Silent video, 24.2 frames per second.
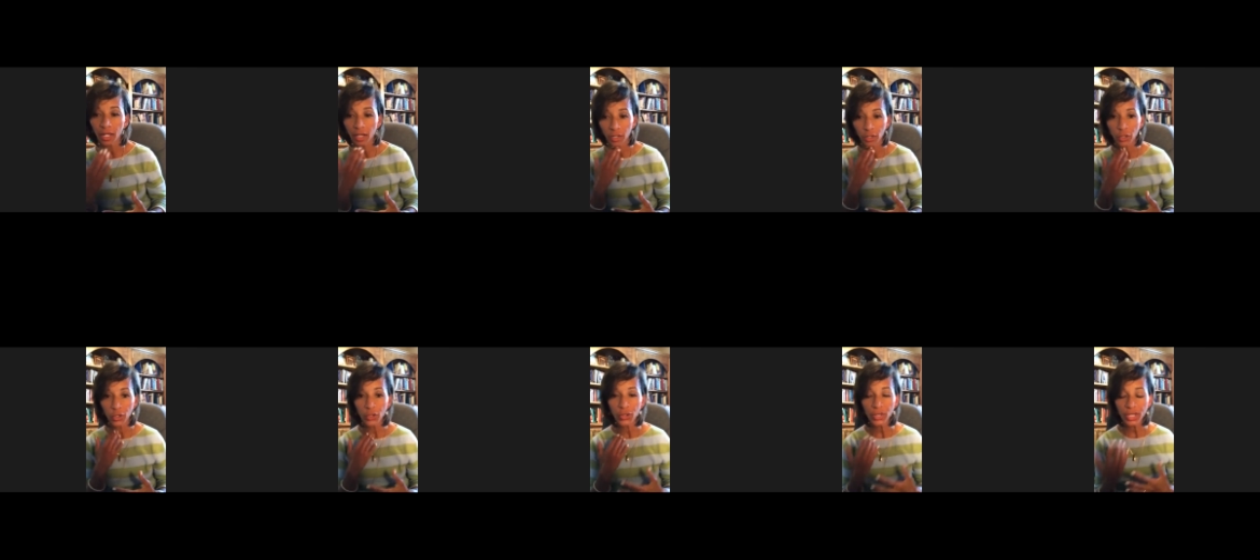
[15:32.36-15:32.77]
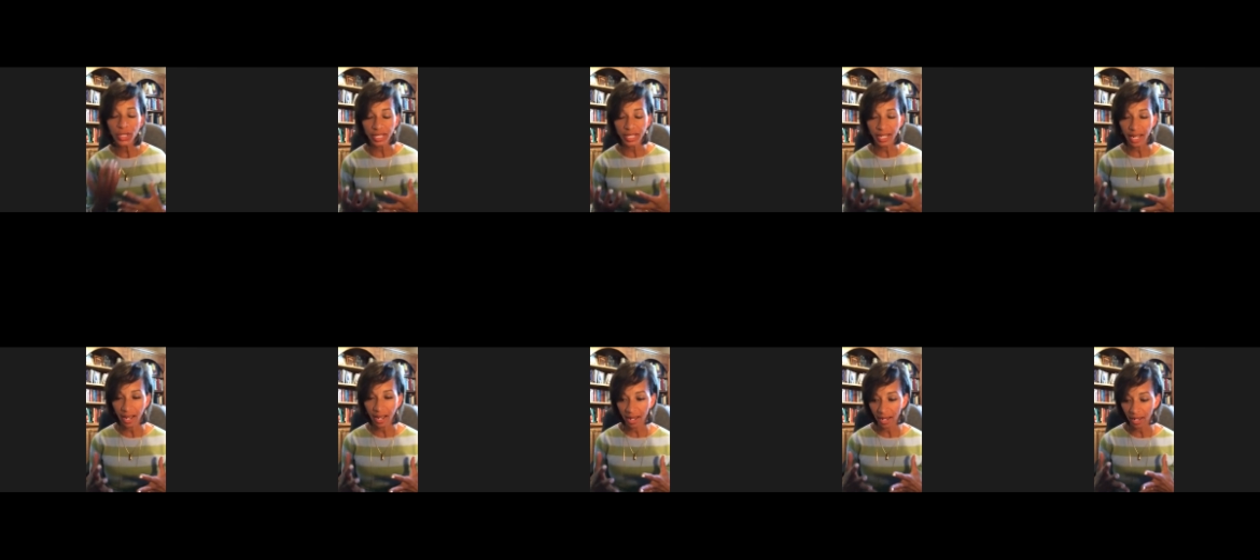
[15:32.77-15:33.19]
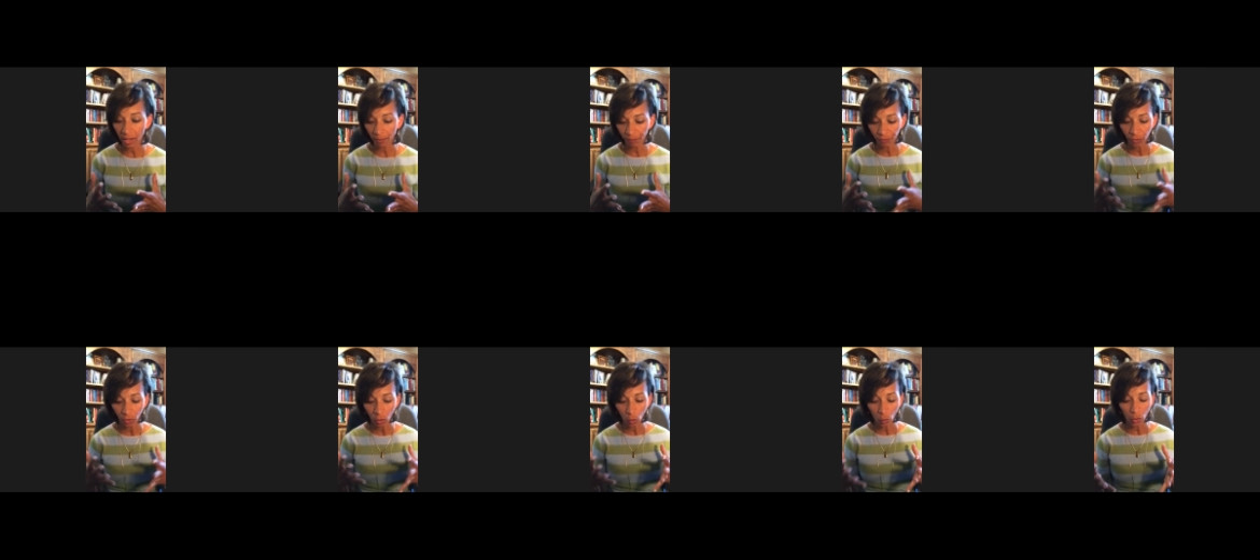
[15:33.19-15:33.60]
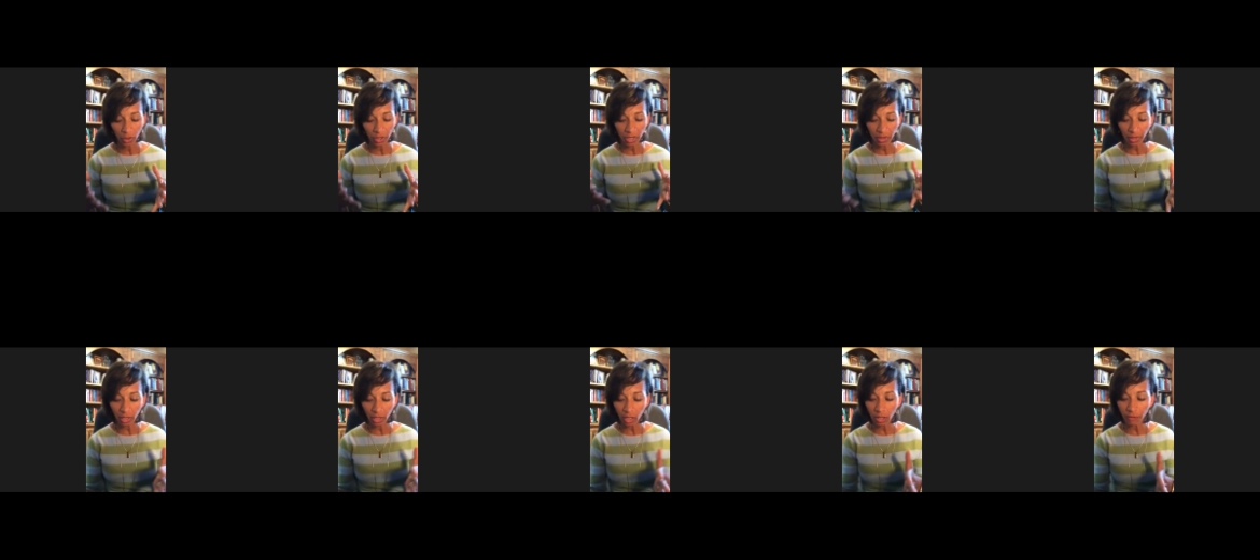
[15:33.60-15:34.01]
You said one of
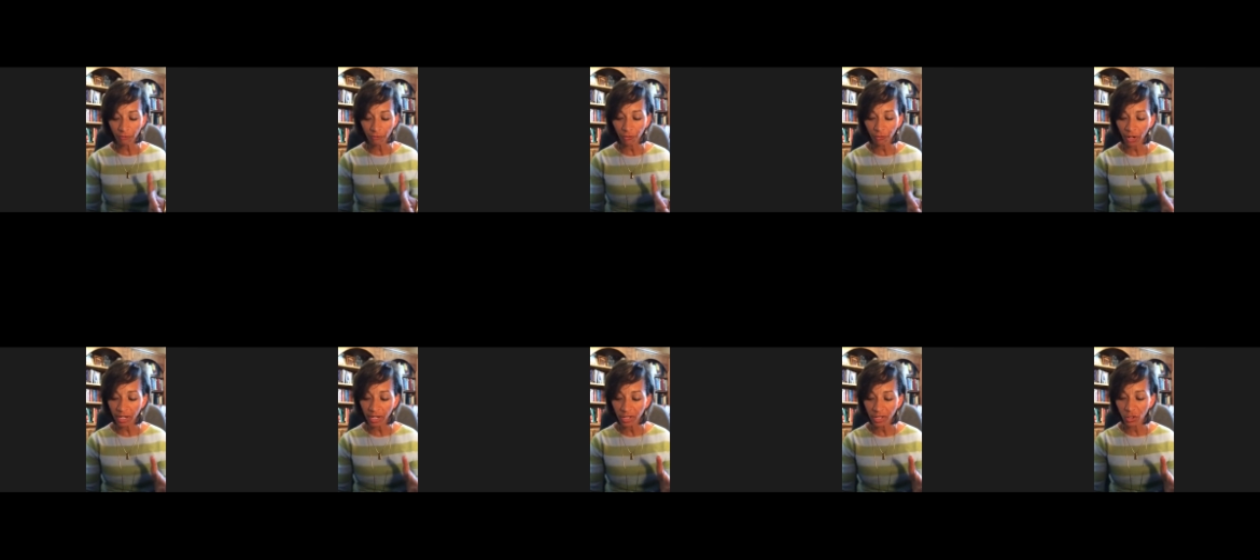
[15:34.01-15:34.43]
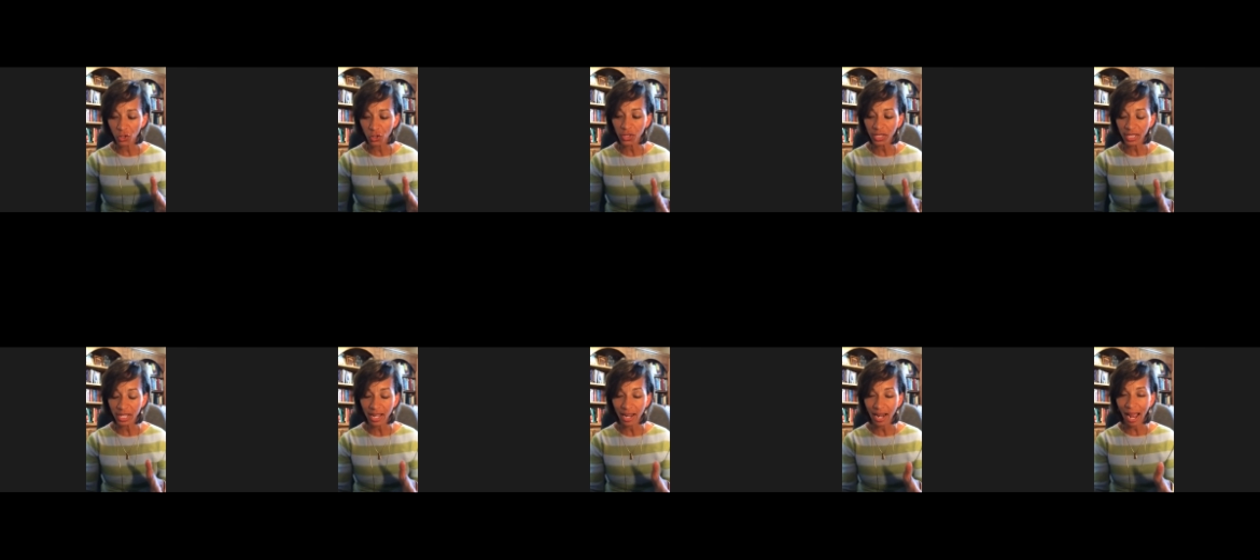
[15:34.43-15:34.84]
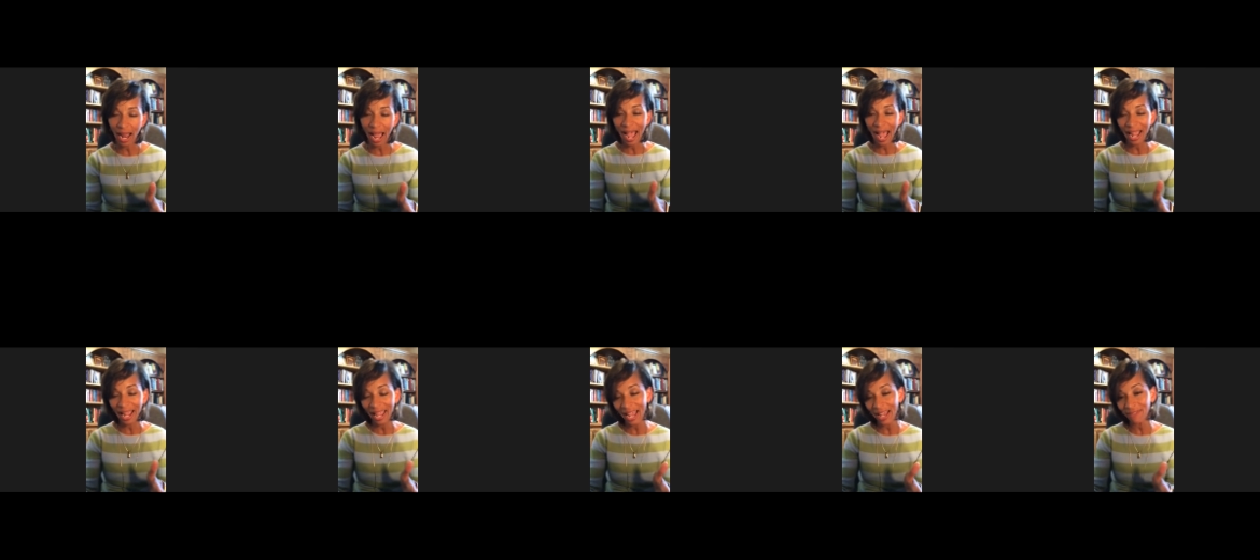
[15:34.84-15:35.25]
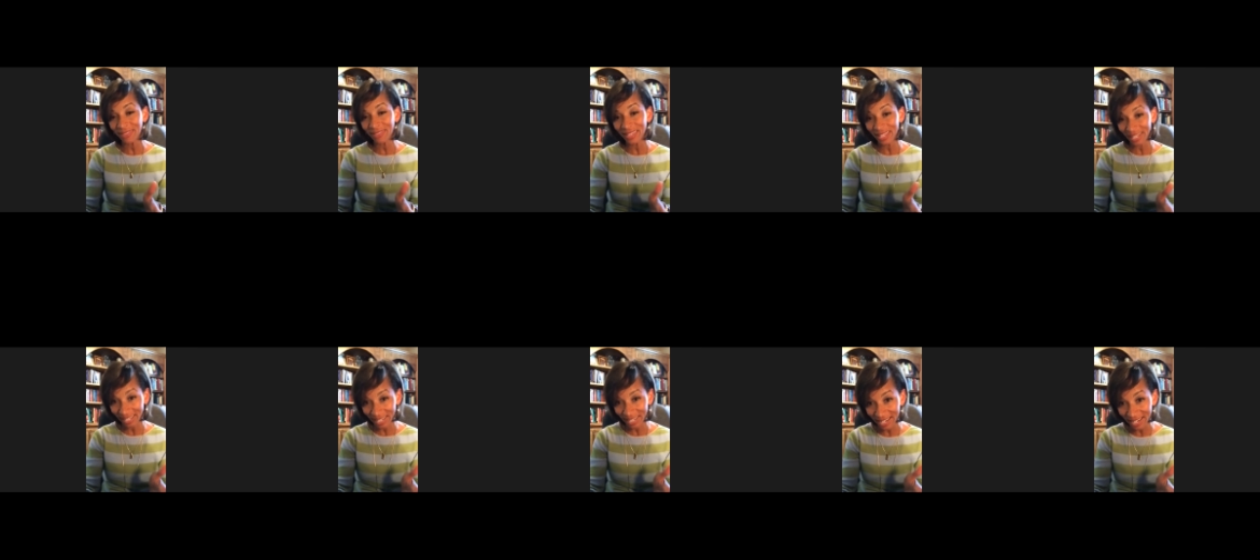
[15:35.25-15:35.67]
the key phrases, you said, I have the
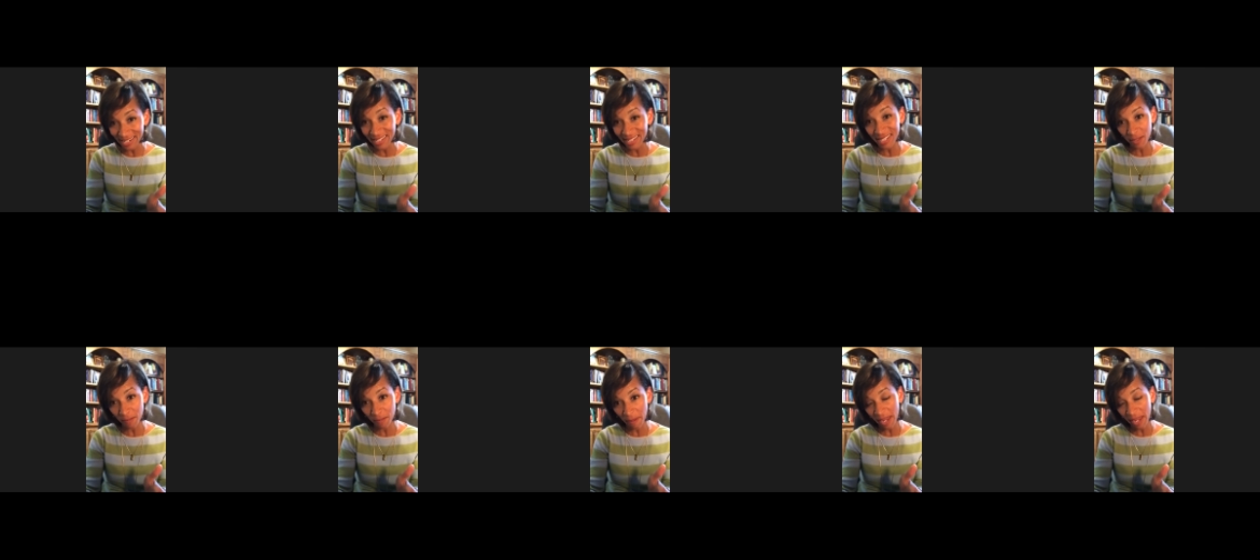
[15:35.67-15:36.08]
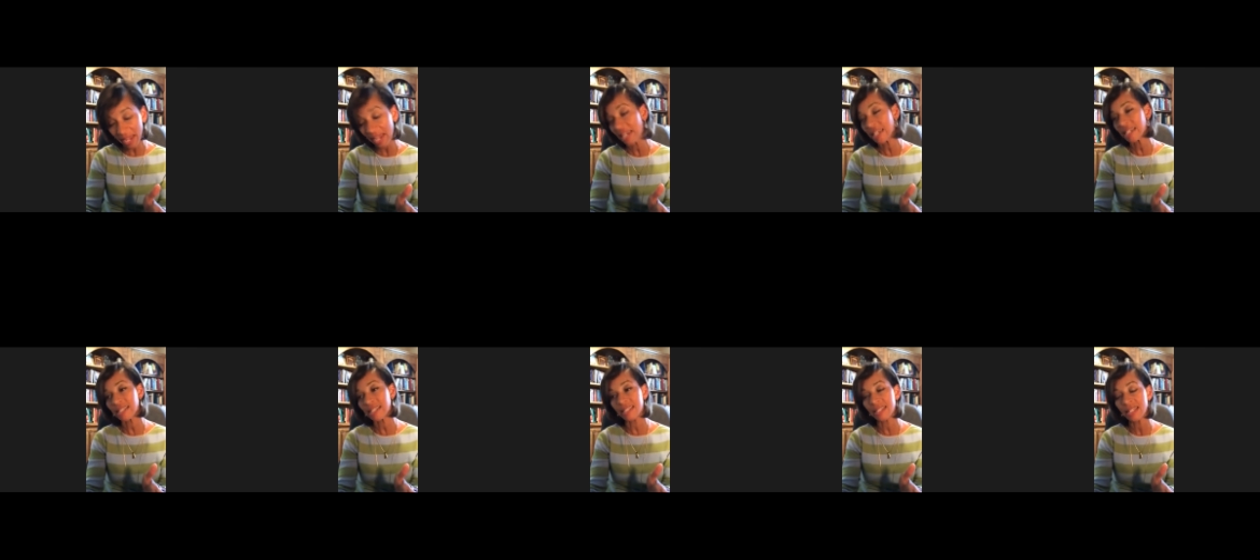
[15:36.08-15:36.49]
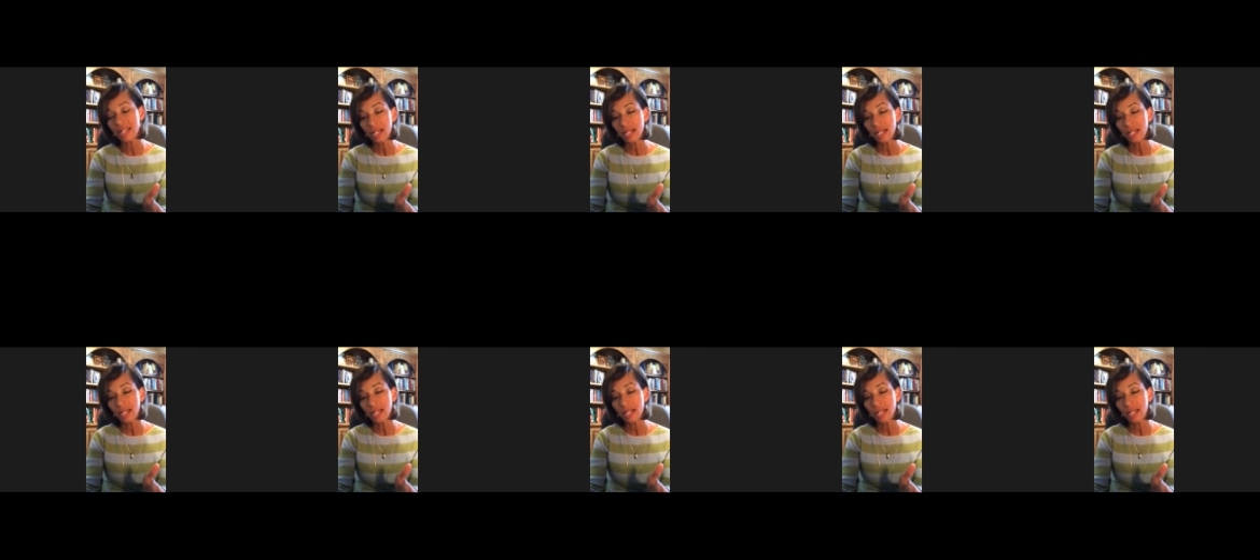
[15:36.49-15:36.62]
headspace